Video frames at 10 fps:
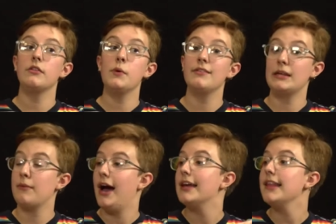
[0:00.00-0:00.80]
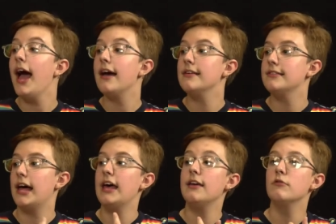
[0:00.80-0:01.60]
the reasoning behind that is
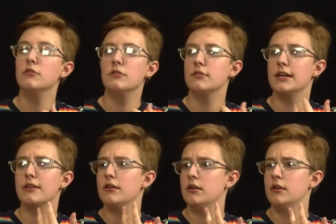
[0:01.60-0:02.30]
that it was like